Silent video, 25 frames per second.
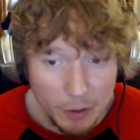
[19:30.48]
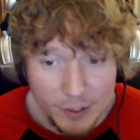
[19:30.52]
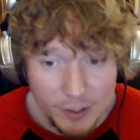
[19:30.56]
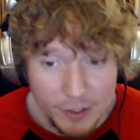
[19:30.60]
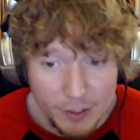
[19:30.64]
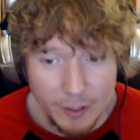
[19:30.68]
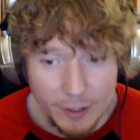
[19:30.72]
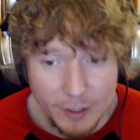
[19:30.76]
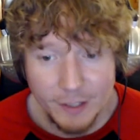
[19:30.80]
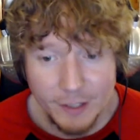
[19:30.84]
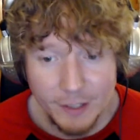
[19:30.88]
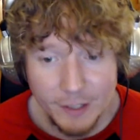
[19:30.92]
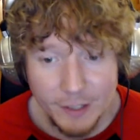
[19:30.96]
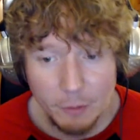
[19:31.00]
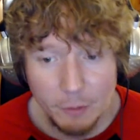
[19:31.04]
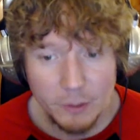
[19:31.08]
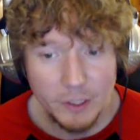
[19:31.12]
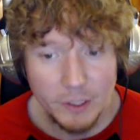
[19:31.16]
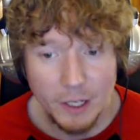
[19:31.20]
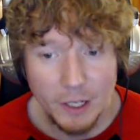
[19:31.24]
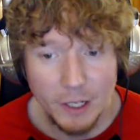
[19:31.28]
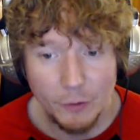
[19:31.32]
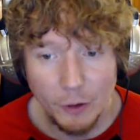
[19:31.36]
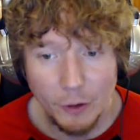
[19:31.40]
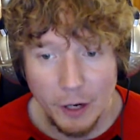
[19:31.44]
of these I was
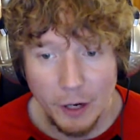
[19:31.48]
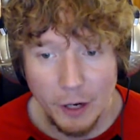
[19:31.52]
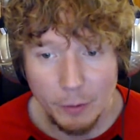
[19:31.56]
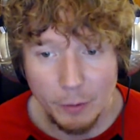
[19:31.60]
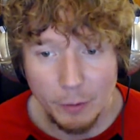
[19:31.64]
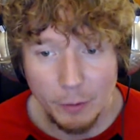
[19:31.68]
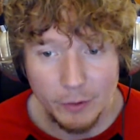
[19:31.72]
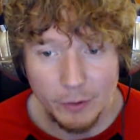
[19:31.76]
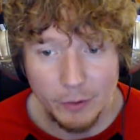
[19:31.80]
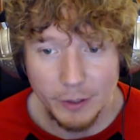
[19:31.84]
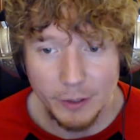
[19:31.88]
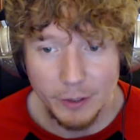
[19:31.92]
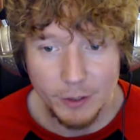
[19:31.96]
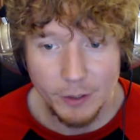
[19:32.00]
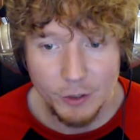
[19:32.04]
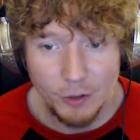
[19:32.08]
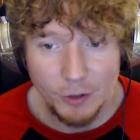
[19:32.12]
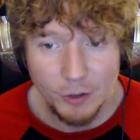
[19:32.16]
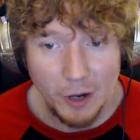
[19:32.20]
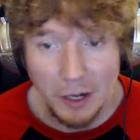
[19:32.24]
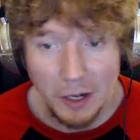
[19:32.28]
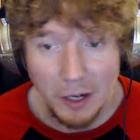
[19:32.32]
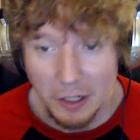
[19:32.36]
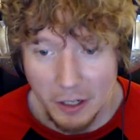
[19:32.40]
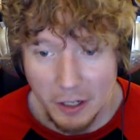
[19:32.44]
never able to
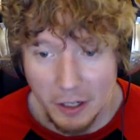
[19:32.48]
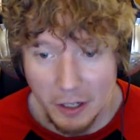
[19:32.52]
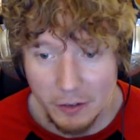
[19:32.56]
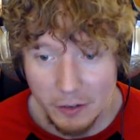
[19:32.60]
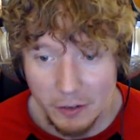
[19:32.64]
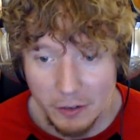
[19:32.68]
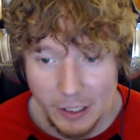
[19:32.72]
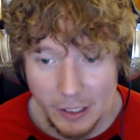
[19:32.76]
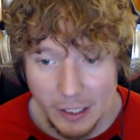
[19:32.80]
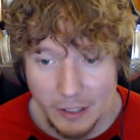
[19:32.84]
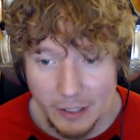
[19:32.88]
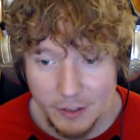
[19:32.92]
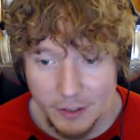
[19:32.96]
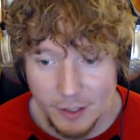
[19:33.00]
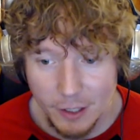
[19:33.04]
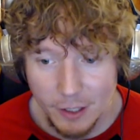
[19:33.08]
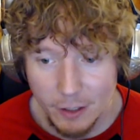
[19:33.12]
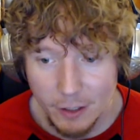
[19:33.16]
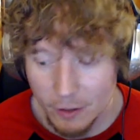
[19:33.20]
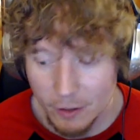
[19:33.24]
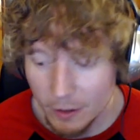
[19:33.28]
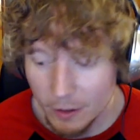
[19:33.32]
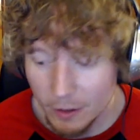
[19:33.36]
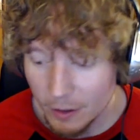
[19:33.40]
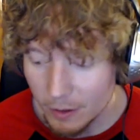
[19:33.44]
track down, like I said
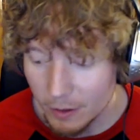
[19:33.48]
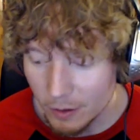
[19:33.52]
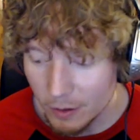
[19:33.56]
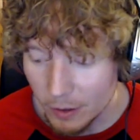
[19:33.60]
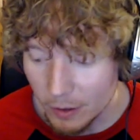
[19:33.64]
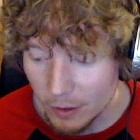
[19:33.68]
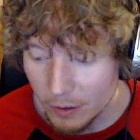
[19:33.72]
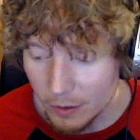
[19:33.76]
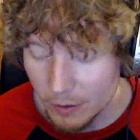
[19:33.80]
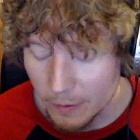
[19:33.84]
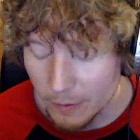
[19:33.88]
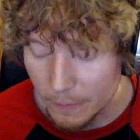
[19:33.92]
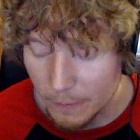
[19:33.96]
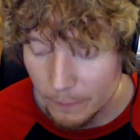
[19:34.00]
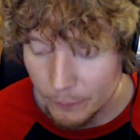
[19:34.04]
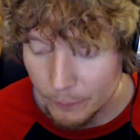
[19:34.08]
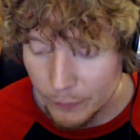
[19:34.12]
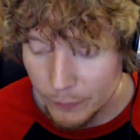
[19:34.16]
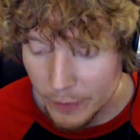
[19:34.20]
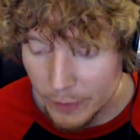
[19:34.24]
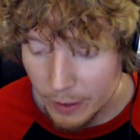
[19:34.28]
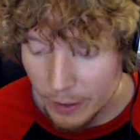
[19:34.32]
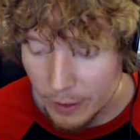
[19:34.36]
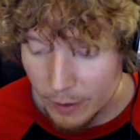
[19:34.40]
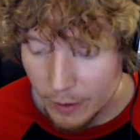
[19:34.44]
in the
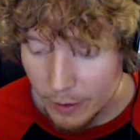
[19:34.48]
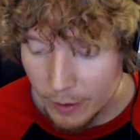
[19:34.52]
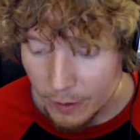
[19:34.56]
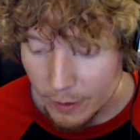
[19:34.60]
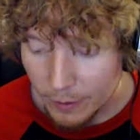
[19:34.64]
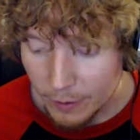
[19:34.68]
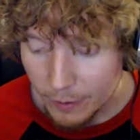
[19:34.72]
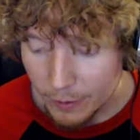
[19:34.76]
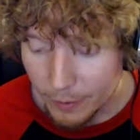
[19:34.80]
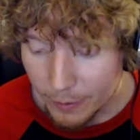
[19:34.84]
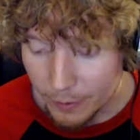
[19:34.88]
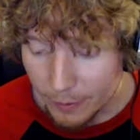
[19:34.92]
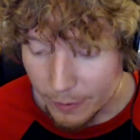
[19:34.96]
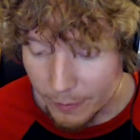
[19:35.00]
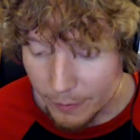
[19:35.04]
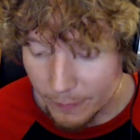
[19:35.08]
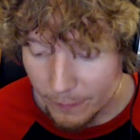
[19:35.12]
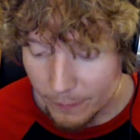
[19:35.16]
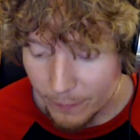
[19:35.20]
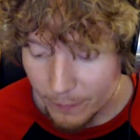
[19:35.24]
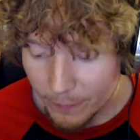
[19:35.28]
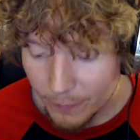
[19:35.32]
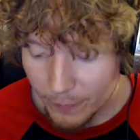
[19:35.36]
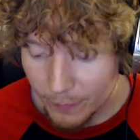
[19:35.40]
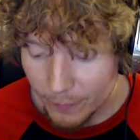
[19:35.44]

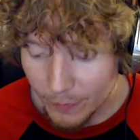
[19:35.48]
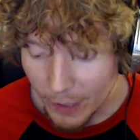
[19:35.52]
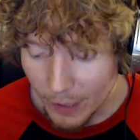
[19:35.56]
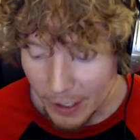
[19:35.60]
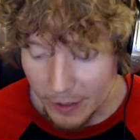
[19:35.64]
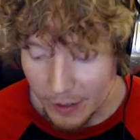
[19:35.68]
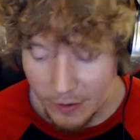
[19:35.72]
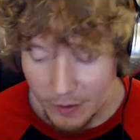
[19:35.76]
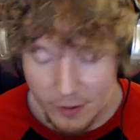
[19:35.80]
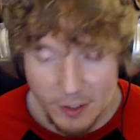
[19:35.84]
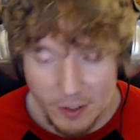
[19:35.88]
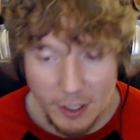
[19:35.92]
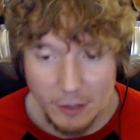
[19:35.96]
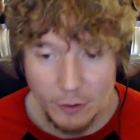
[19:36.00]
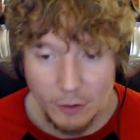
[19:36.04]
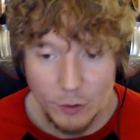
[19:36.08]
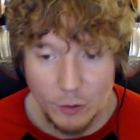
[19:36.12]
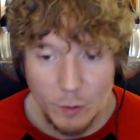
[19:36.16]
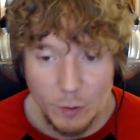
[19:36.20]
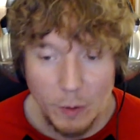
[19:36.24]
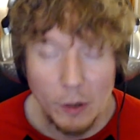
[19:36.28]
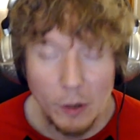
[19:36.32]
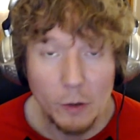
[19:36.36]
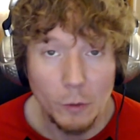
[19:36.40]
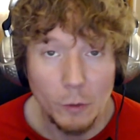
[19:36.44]
Night of the
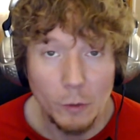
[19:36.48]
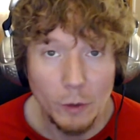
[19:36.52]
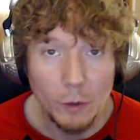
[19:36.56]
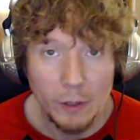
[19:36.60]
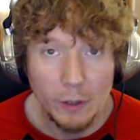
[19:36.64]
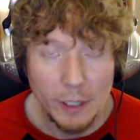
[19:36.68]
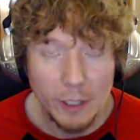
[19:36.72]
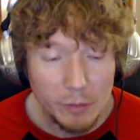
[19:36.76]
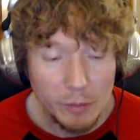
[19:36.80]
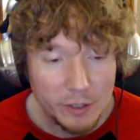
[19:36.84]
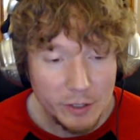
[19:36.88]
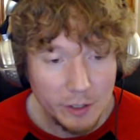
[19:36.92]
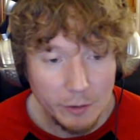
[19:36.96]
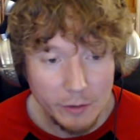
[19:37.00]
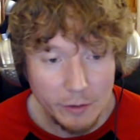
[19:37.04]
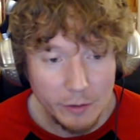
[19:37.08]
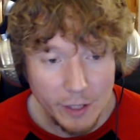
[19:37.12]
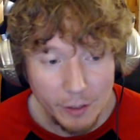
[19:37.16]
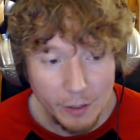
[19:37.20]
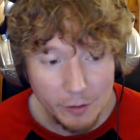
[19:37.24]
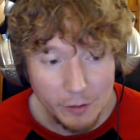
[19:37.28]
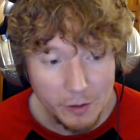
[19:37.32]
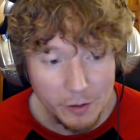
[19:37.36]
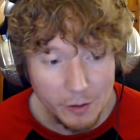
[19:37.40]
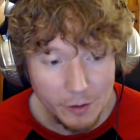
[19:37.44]
Sentinels Part 1 episode
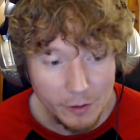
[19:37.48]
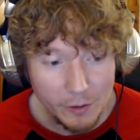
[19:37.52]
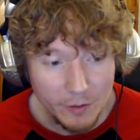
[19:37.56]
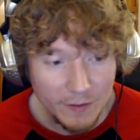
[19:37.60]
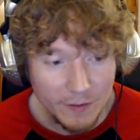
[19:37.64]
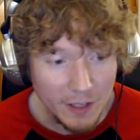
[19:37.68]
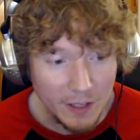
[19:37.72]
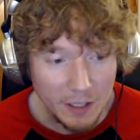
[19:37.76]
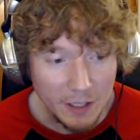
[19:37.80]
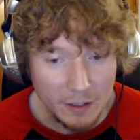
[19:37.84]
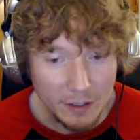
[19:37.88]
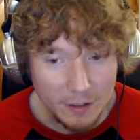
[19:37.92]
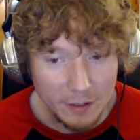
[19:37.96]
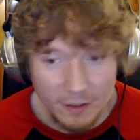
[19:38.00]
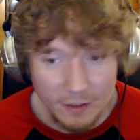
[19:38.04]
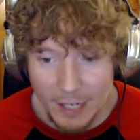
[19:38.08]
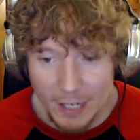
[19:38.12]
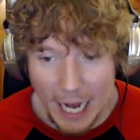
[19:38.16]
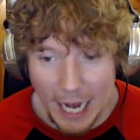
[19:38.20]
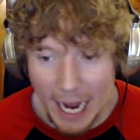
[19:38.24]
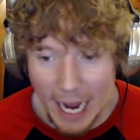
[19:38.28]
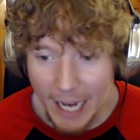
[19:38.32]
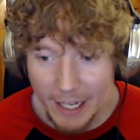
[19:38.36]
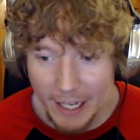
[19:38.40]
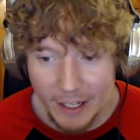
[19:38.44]
that we did.
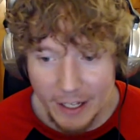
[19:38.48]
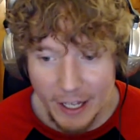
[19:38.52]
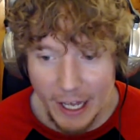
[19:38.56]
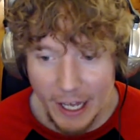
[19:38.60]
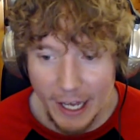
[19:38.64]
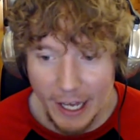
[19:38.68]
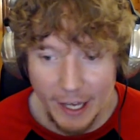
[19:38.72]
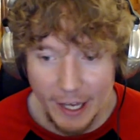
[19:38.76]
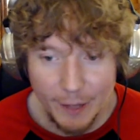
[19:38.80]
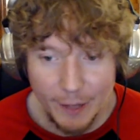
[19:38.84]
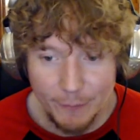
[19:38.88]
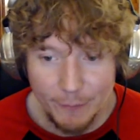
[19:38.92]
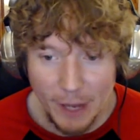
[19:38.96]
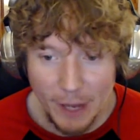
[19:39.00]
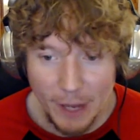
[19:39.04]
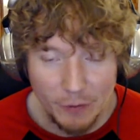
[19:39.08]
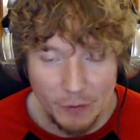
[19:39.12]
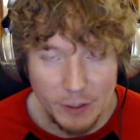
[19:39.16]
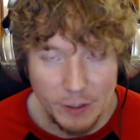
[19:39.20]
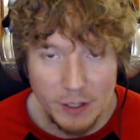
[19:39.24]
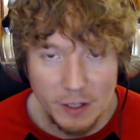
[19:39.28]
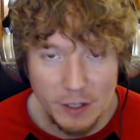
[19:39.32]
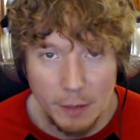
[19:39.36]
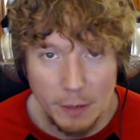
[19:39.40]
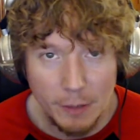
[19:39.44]

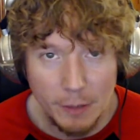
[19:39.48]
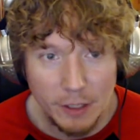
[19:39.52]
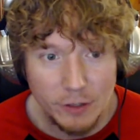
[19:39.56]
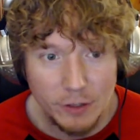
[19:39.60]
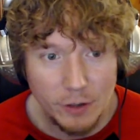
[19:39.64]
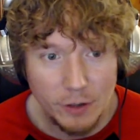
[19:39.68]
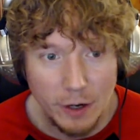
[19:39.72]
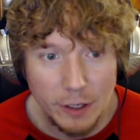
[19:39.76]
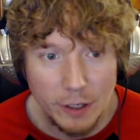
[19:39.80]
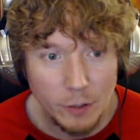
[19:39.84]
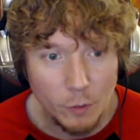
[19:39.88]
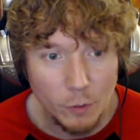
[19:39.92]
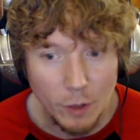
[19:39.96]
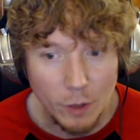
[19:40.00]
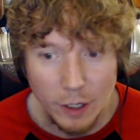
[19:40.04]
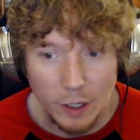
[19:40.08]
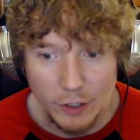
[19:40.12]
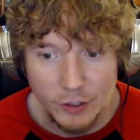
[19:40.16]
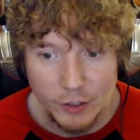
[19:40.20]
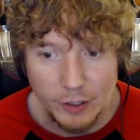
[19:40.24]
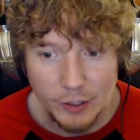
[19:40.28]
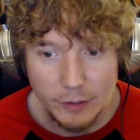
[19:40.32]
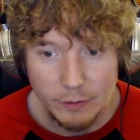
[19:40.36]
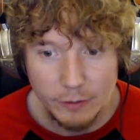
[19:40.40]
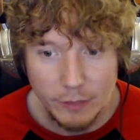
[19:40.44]
Every time I tried to
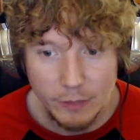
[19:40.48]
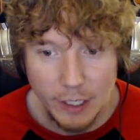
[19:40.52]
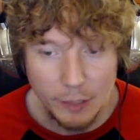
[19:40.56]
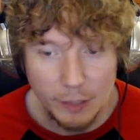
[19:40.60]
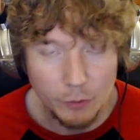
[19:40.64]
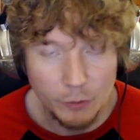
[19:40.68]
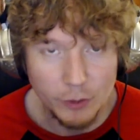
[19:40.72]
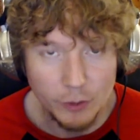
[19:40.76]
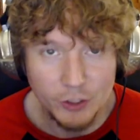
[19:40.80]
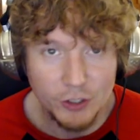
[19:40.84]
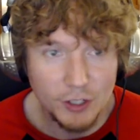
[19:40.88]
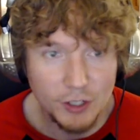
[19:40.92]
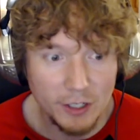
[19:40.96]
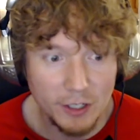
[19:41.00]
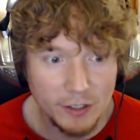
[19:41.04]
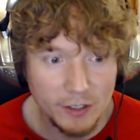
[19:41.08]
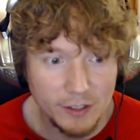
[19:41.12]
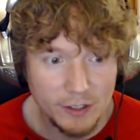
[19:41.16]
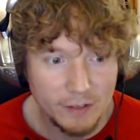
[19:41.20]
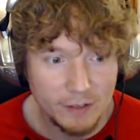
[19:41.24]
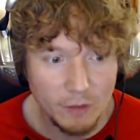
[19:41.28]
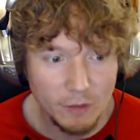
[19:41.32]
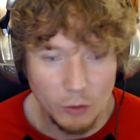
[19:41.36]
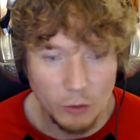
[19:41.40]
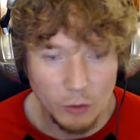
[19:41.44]
watch it, it was
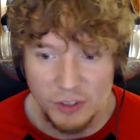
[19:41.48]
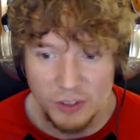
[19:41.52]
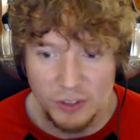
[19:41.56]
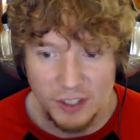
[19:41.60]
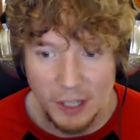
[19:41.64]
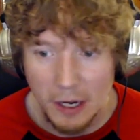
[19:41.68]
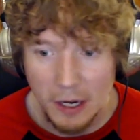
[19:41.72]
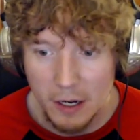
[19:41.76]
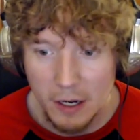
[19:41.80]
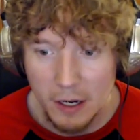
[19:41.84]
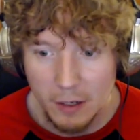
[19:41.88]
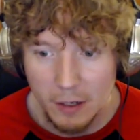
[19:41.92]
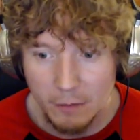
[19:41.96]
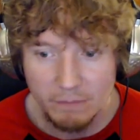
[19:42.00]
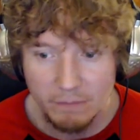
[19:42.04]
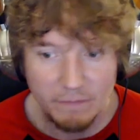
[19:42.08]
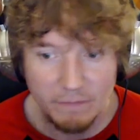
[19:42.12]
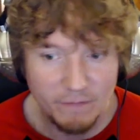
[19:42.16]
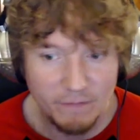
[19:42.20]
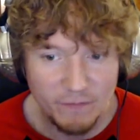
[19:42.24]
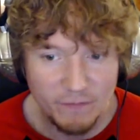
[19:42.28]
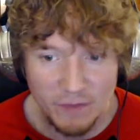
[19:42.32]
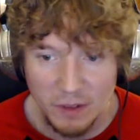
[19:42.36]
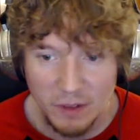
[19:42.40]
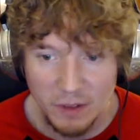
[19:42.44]
just those same
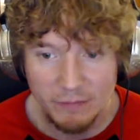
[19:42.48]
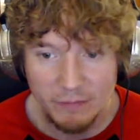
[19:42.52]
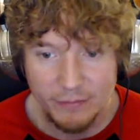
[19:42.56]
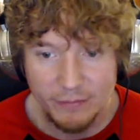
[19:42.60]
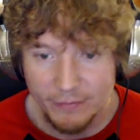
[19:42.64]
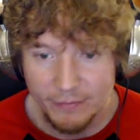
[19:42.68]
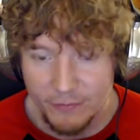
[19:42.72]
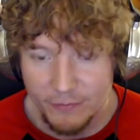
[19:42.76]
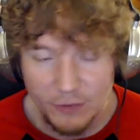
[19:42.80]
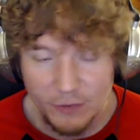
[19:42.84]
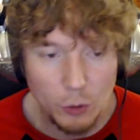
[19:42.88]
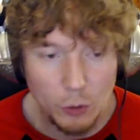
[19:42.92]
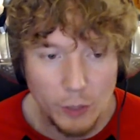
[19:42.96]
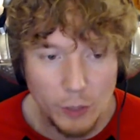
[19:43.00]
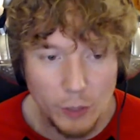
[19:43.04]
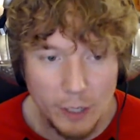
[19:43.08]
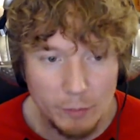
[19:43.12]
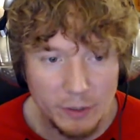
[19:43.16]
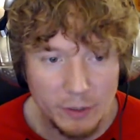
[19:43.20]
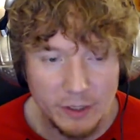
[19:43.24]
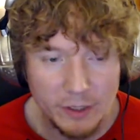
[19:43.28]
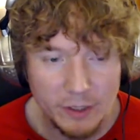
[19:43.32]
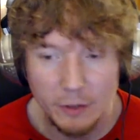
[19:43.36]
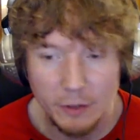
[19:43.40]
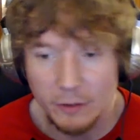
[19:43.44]
few
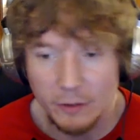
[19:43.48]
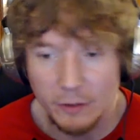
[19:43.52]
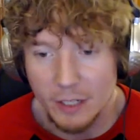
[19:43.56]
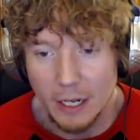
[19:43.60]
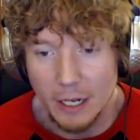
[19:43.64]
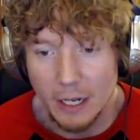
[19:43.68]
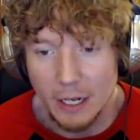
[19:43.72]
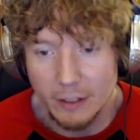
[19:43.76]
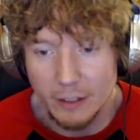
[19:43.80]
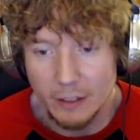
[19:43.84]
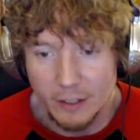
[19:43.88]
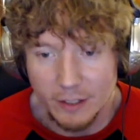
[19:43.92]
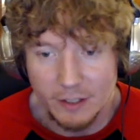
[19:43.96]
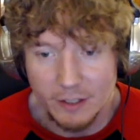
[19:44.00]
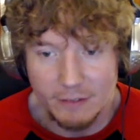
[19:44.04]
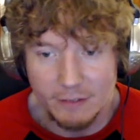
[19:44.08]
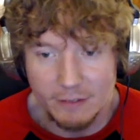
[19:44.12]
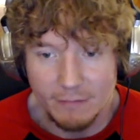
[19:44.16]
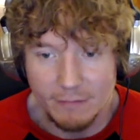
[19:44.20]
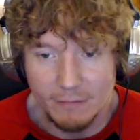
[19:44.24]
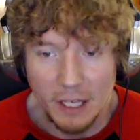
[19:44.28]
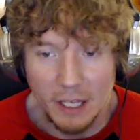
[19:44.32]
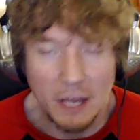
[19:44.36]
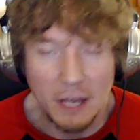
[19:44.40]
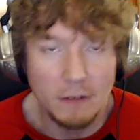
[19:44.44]
episodes, and I just
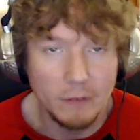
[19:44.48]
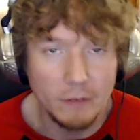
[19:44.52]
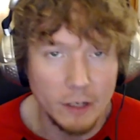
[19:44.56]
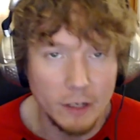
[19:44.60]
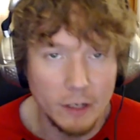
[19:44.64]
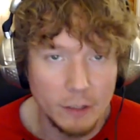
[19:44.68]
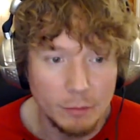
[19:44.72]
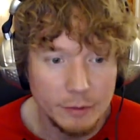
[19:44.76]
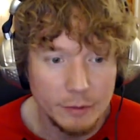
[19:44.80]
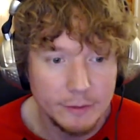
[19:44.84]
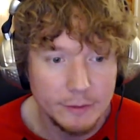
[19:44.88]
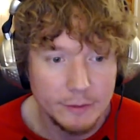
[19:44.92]
gave up.